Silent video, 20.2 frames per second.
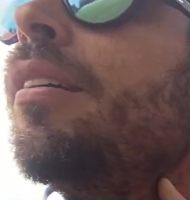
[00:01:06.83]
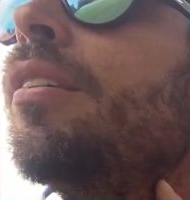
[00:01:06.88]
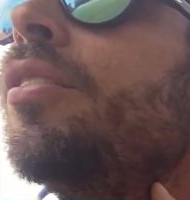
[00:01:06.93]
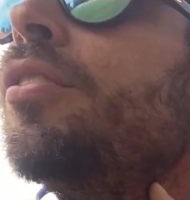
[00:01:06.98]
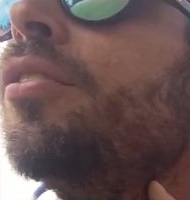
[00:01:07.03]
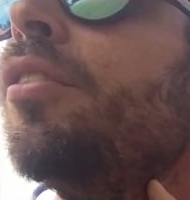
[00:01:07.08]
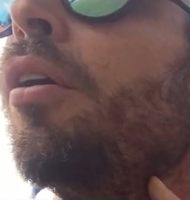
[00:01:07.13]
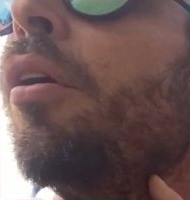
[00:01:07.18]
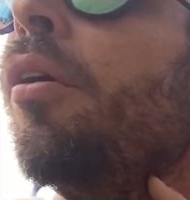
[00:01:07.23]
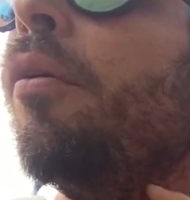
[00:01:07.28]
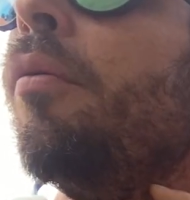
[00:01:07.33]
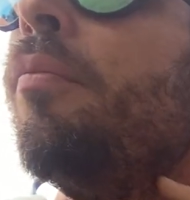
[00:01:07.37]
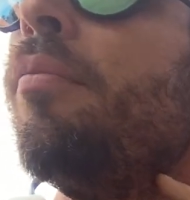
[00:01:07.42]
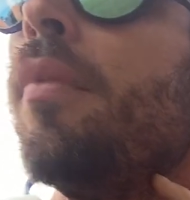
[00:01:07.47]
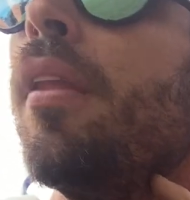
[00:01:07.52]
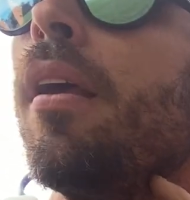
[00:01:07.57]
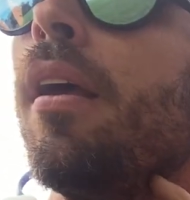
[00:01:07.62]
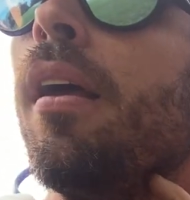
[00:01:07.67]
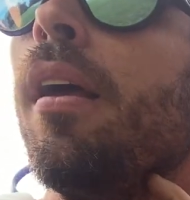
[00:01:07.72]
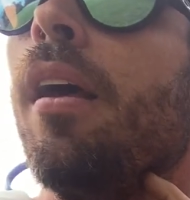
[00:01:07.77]
So
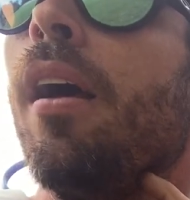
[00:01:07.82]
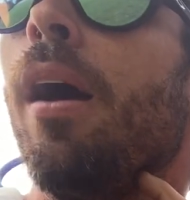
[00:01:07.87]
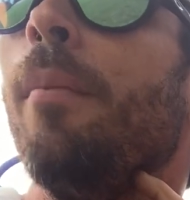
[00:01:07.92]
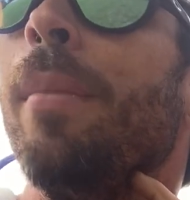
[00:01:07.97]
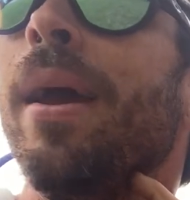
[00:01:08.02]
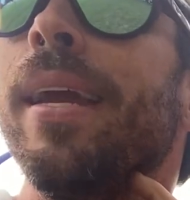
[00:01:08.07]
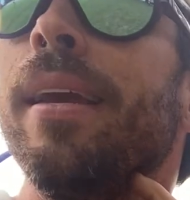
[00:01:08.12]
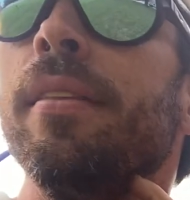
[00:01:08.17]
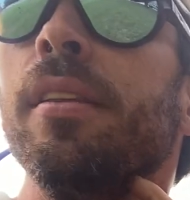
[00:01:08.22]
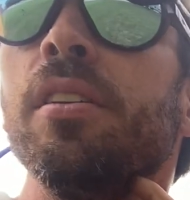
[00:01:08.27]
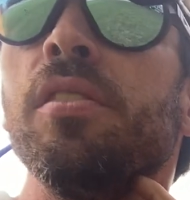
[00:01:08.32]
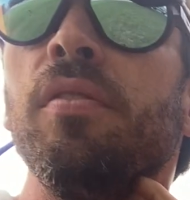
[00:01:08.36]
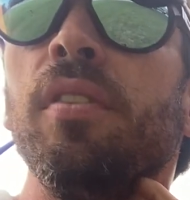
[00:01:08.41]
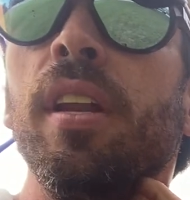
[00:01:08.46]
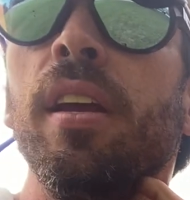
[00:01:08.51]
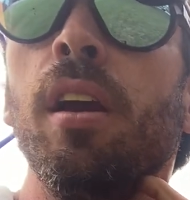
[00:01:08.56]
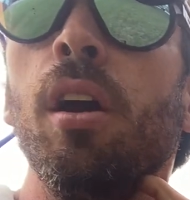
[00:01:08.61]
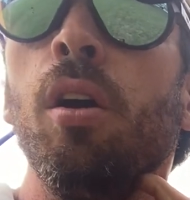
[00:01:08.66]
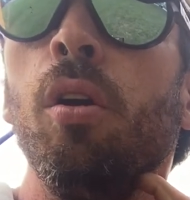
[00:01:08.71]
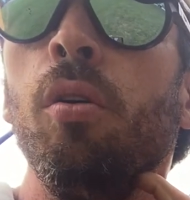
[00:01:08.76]
I'm making this
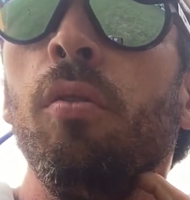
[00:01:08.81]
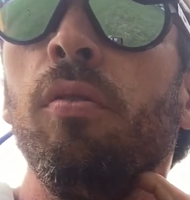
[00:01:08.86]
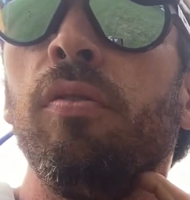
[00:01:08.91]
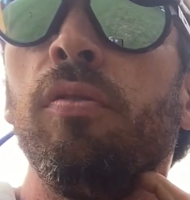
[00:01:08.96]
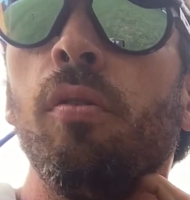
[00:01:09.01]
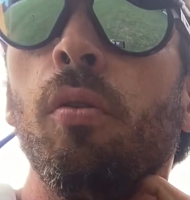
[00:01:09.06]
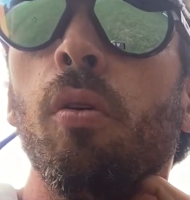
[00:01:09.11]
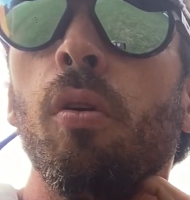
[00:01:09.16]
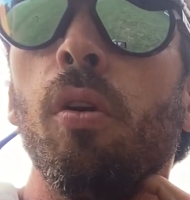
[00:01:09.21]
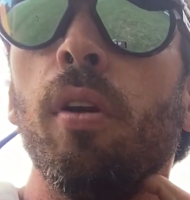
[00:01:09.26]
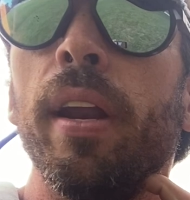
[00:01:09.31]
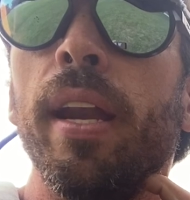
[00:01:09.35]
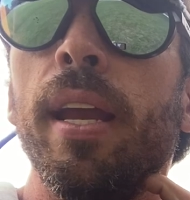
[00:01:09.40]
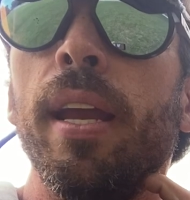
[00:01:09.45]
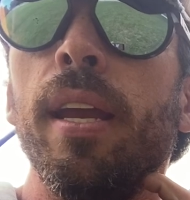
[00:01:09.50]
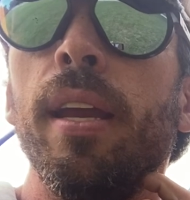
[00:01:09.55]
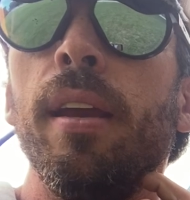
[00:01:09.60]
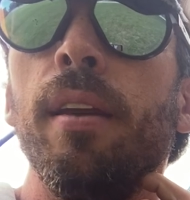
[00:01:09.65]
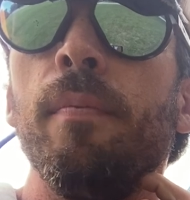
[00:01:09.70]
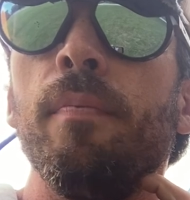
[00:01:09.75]
video for
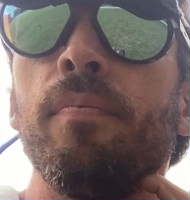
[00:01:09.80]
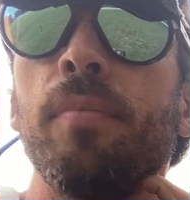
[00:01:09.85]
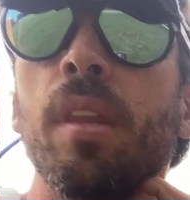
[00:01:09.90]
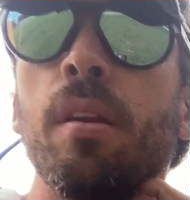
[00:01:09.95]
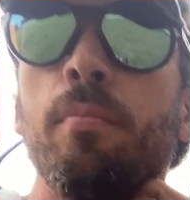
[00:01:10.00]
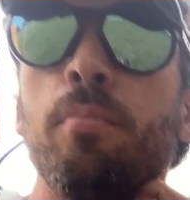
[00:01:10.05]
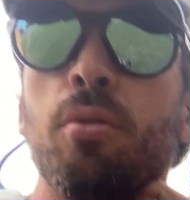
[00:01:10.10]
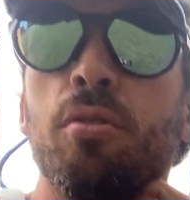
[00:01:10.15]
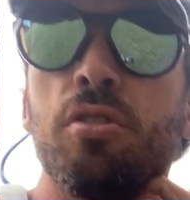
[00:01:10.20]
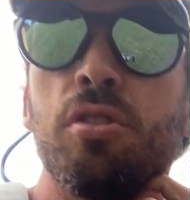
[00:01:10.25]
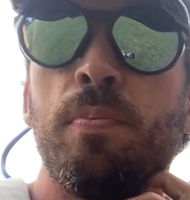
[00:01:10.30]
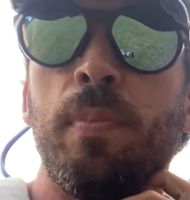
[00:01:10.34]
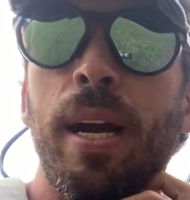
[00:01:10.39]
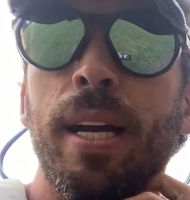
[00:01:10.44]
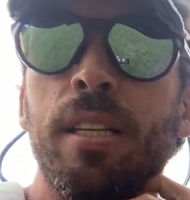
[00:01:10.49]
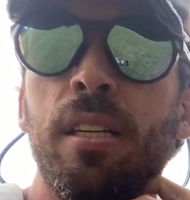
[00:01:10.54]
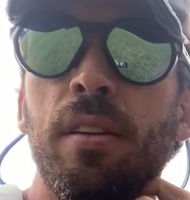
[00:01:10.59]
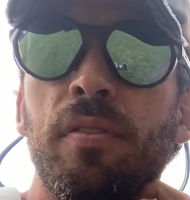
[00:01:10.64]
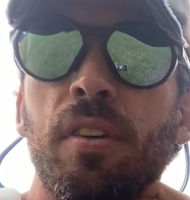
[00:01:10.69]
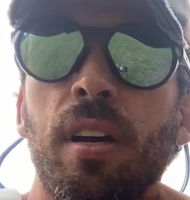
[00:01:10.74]
any
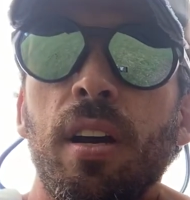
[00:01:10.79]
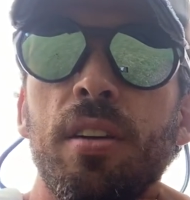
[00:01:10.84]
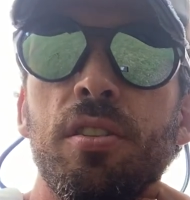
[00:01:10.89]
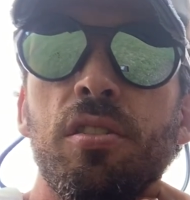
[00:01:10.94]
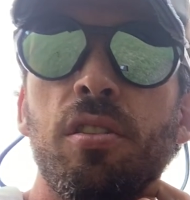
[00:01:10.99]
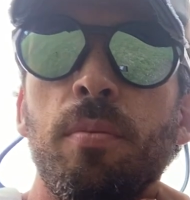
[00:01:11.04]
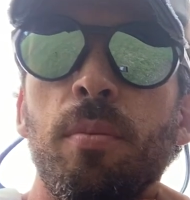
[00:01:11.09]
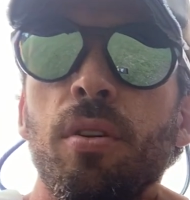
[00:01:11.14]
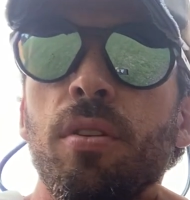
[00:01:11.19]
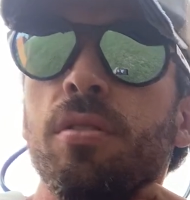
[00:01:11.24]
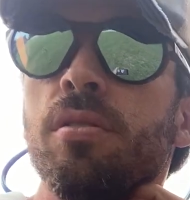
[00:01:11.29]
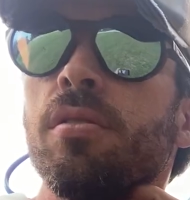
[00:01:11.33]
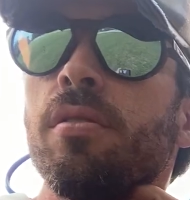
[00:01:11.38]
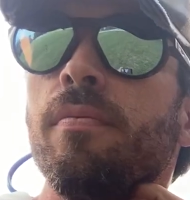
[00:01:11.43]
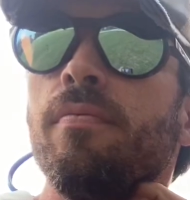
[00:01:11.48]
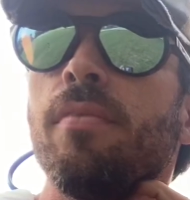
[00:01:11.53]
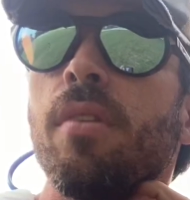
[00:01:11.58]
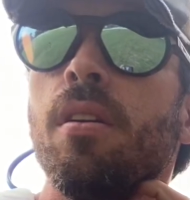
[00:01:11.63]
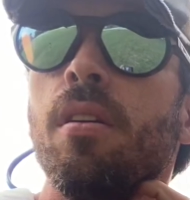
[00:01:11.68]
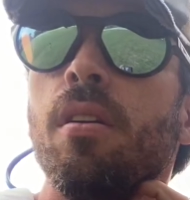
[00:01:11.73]
prospective customers
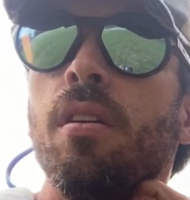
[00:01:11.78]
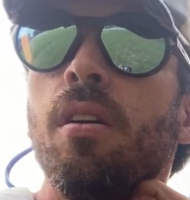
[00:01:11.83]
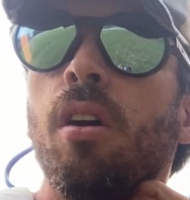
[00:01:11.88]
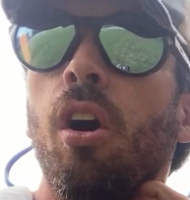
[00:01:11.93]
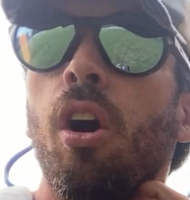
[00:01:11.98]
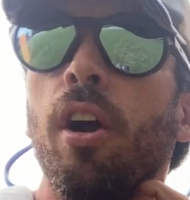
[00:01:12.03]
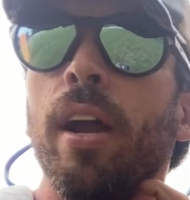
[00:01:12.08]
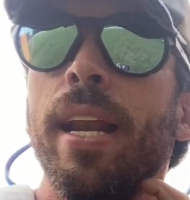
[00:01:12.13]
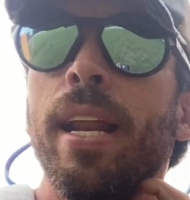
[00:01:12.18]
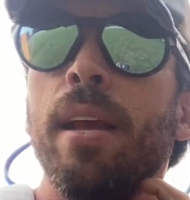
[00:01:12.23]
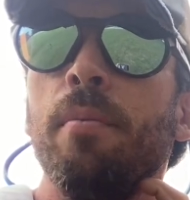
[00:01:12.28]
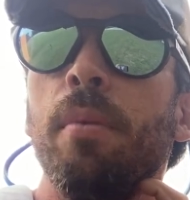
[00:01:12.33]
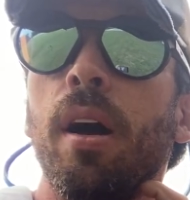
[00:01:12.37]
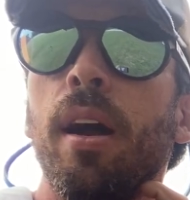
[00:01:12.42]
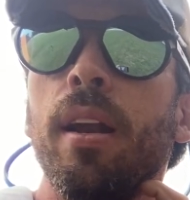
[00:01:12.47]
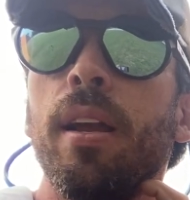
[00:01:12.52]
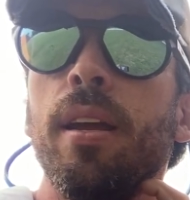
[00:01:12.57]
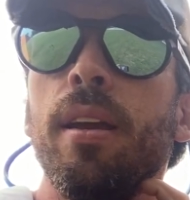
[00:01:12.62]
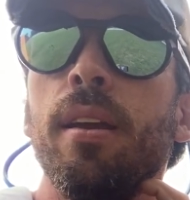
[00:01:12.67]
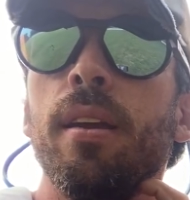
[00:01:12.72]
or
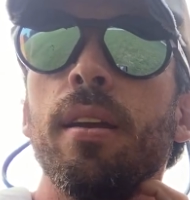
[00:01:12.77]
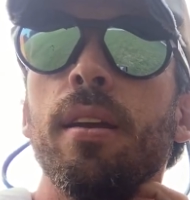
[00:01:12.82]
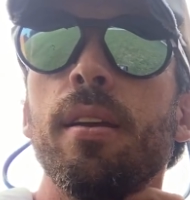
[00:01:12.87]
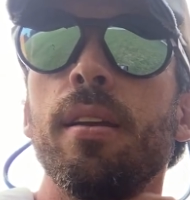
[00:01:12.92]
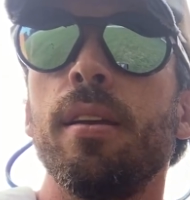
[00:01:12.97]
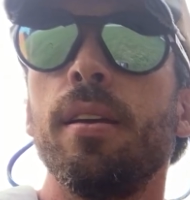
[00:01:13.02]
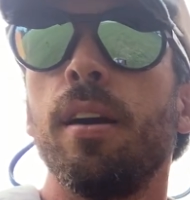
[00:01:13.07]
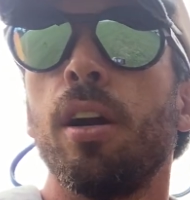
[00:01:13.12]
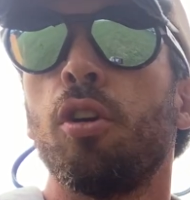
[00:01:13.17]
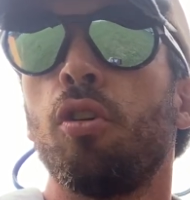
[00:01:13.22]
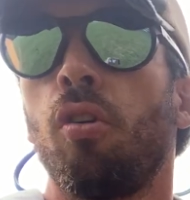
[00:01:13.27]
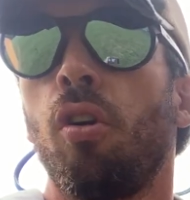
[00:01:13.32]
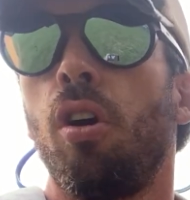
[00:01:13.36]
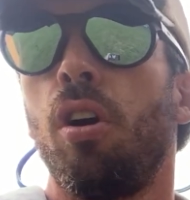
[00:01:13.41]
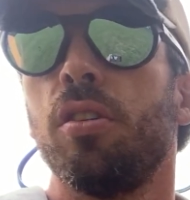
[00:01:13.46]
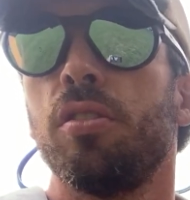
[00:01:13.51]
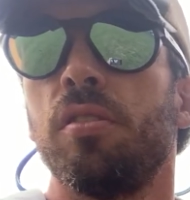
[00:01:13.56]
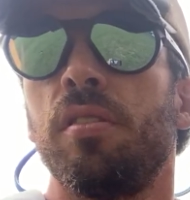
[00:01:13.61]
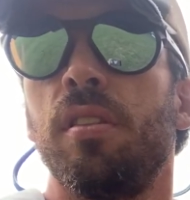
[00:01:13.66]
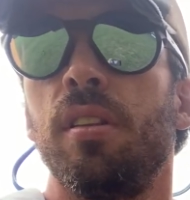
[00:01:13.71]
anybody
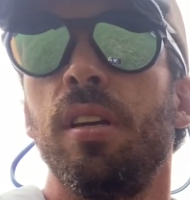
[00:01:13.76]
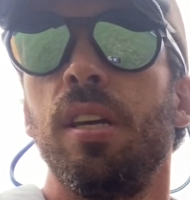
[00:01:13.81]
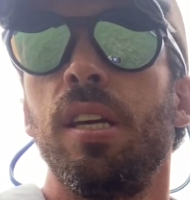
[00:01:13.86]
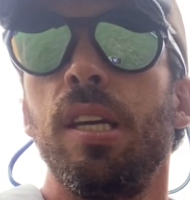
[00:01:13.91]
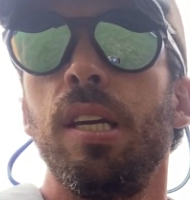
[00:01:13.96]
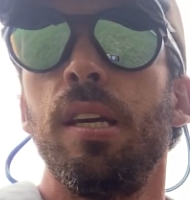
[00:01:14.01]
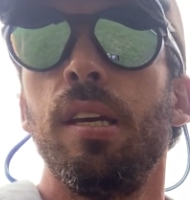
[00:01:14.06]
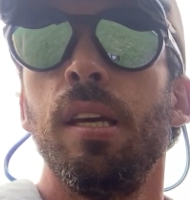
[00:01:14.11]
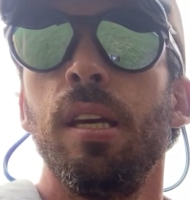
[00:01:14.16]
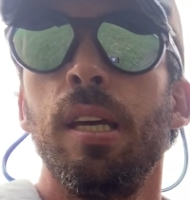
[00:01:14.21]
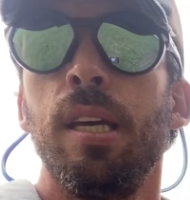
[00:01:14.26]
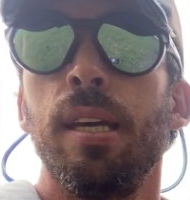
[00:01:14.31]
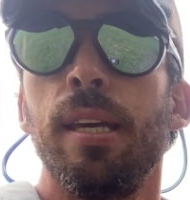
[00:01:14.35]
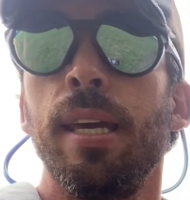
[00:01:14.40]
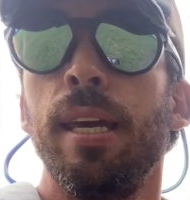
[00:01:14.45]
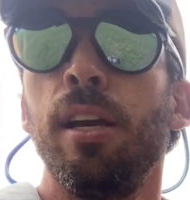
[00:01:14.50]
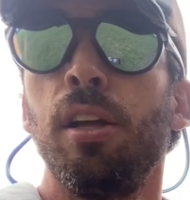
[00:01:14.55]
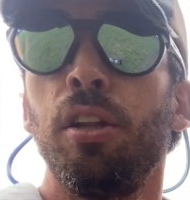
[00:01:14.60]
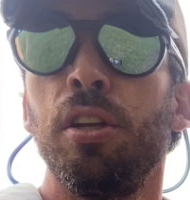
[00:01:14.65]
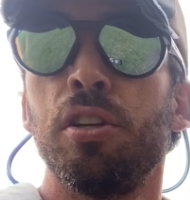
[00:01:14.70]
across the
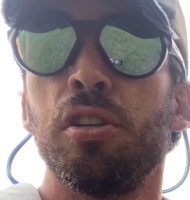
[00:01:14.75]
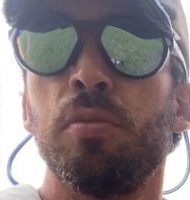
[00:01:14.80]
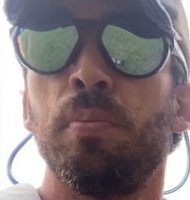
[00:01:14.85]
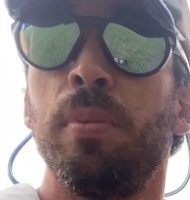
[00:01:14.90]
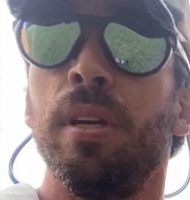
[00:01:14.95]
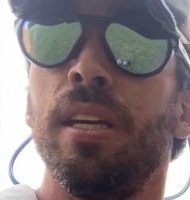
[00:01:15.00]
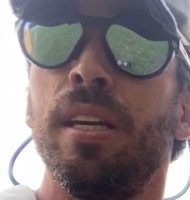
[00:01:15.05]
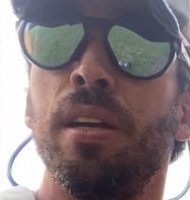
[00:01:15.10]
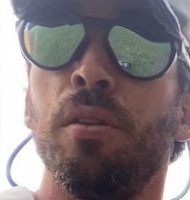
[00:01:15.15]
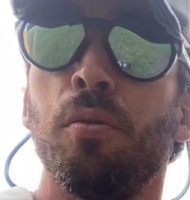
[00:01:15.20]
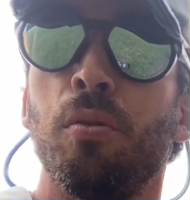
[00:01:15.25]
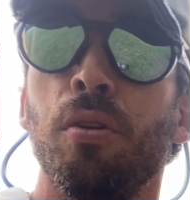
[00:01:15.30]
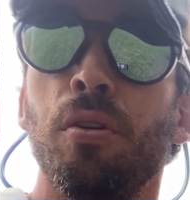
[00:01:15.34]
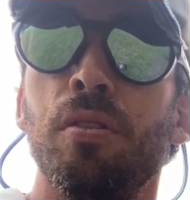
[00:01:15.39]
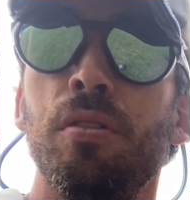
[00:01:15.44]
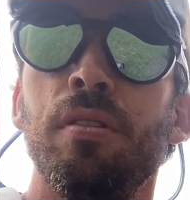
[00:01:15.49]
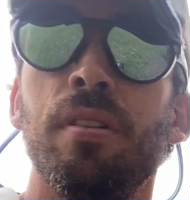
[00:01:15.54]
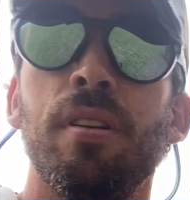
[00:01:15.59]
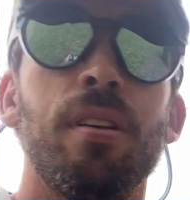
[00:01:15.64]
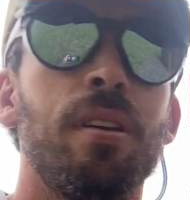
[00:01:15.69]
English-speaking
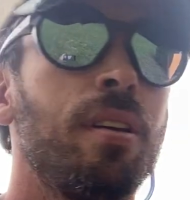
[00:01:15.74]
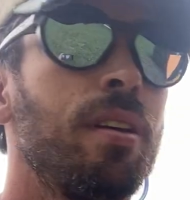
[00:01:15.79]
world